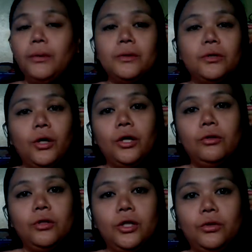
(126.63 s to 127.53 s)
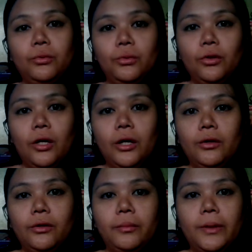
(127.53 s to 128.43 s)
I was going to knit 2
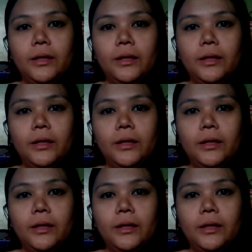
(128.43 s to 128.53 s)
together,